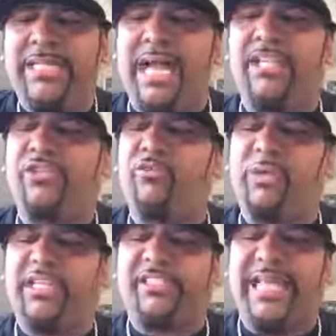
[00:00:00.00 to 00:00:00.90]
Now, his
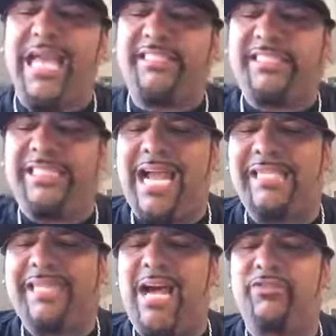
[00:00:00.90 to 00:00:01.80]
career stats is
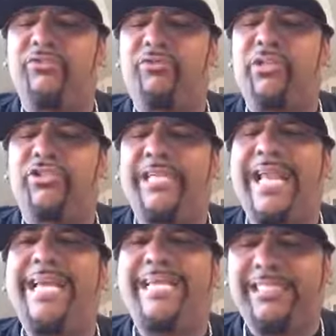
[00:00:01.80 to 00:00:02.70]

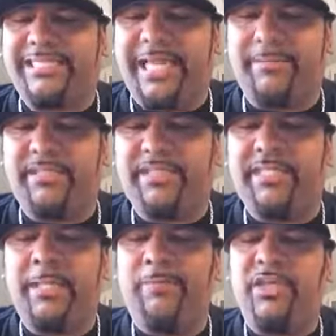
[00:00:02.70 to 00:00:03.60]
9,380 attempts,